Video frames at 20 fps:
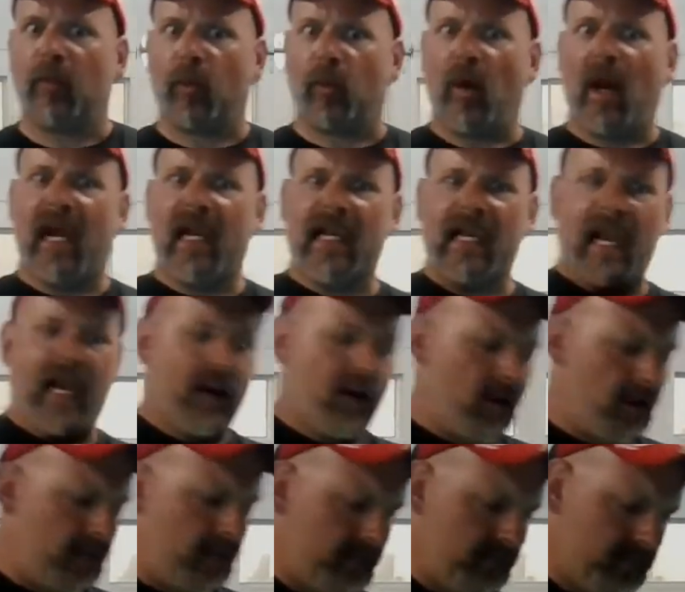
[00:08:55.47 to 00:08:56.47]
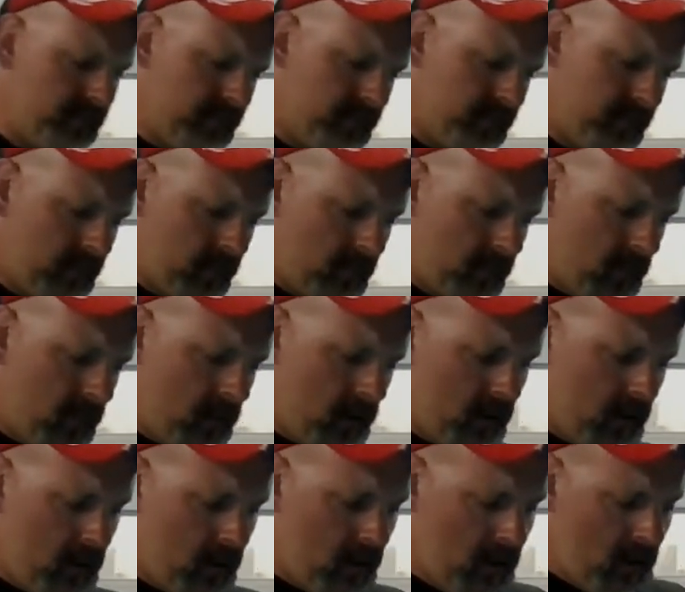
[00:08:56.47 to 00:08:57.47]
the radiator,
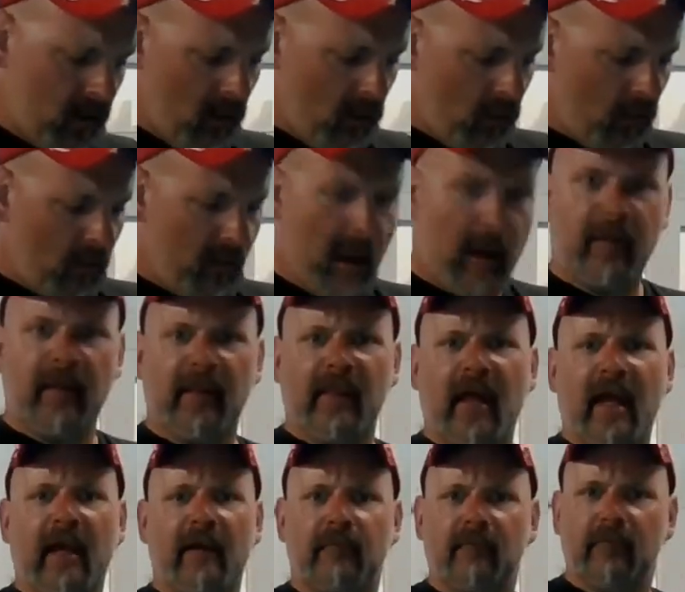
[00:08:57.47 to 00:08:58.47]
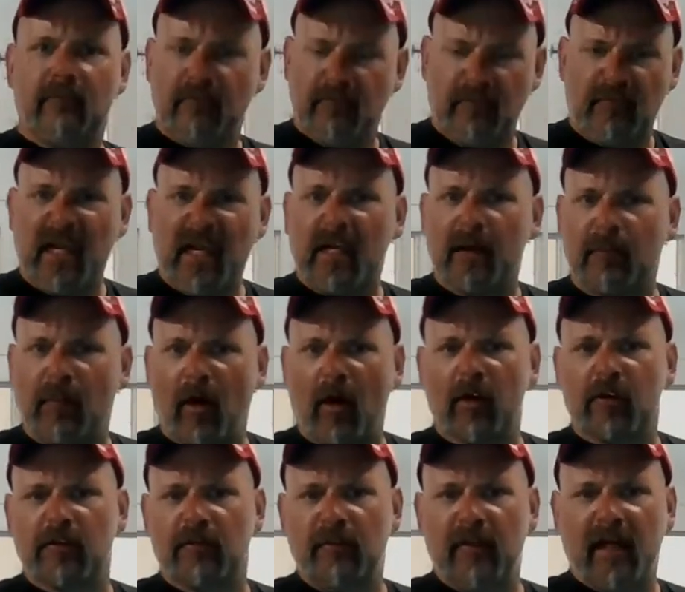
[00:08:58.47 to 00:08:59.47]
or maybe they'd be in a
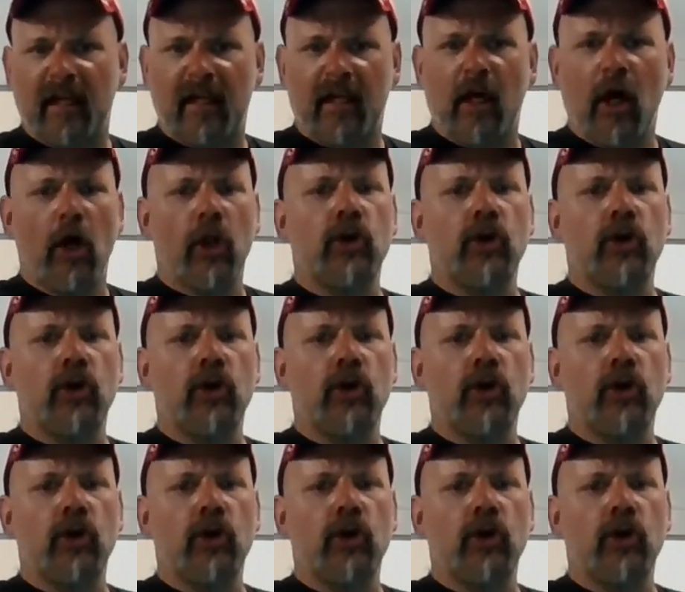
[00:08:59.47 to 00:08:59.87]
parts bin.